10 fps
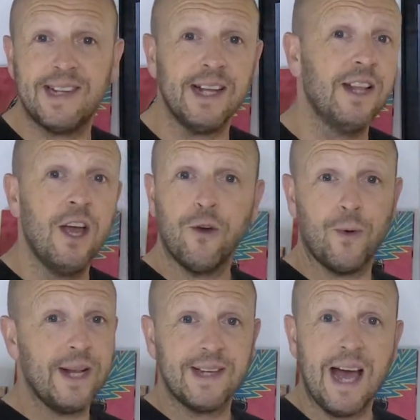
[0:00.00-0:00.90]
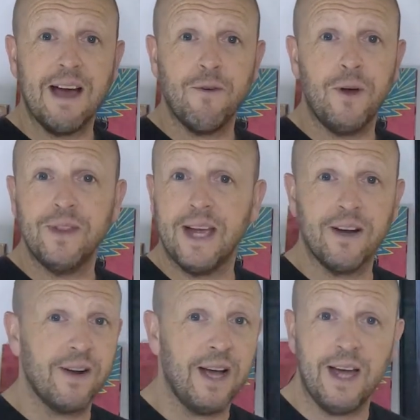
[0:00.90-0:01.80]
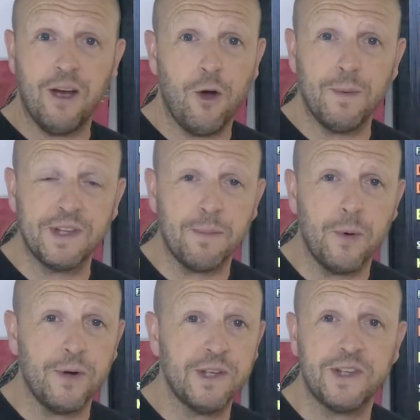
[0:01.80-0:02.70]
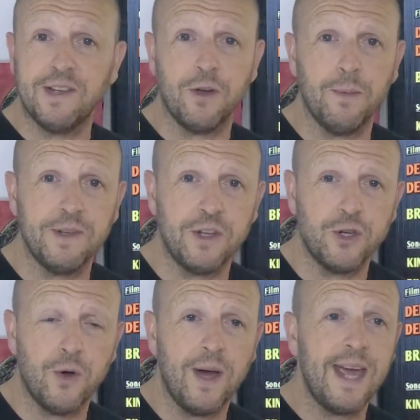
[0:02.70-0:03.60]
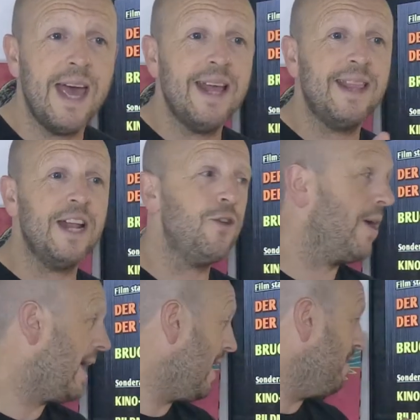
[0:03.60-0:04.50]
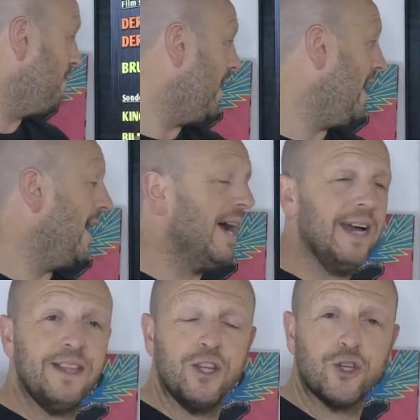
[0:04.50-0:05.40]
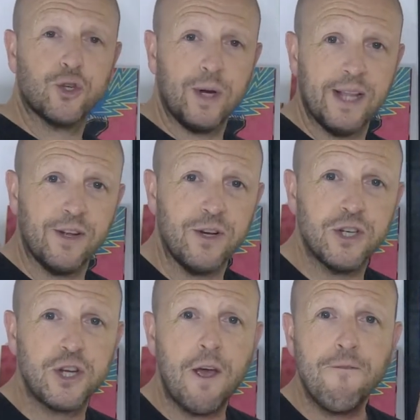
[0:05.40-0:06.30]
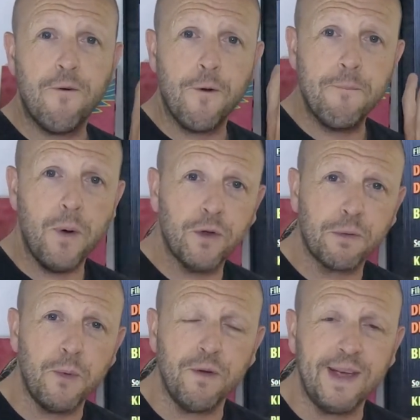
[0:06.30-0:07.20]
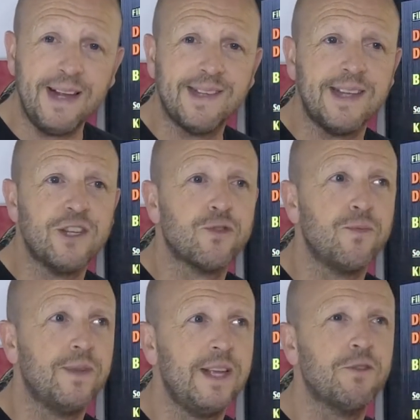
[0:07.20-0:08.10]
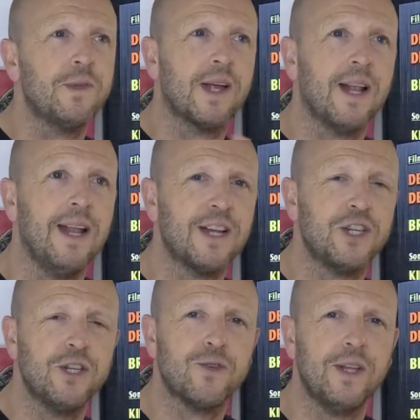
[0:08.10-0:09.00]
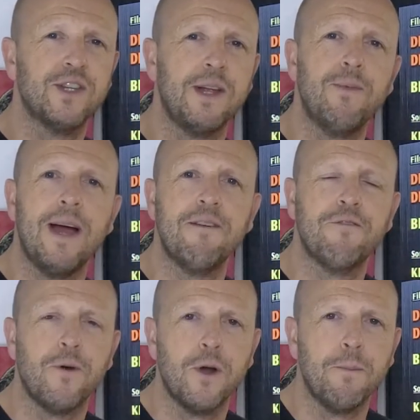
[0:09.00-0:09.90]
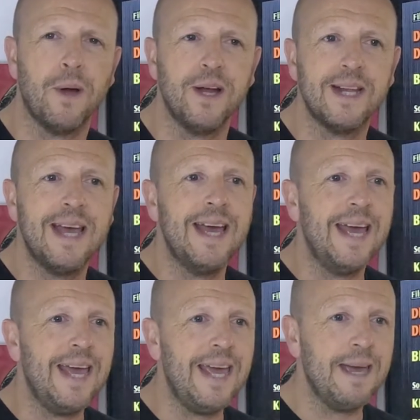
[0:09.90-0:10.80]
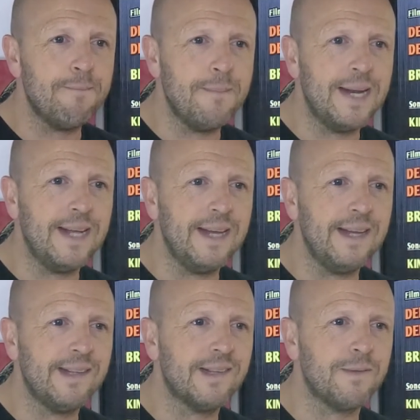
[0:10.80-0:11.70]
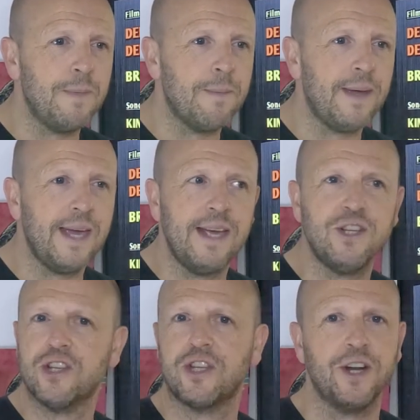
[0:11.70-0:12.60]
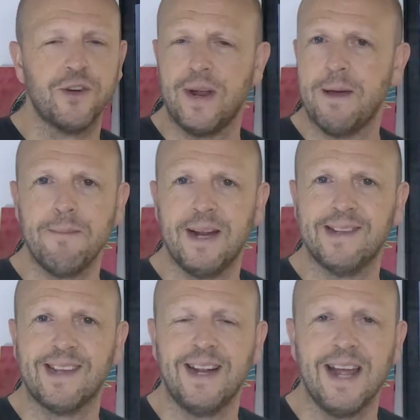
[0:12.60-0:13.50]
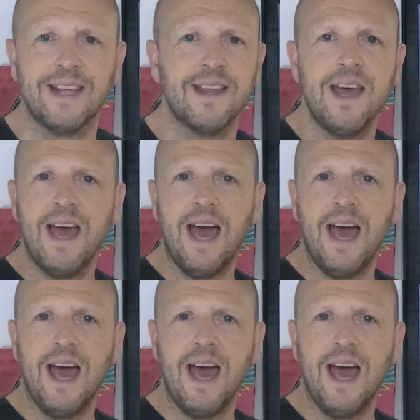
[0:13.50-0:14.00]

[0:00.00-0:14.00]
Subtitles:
Still great to have on there. Always a bonus is always a joy. Then you have the trailers for both movies. This was a collection of trailers. They ran for about 8 minutes, maybe just under 8 minutes in length,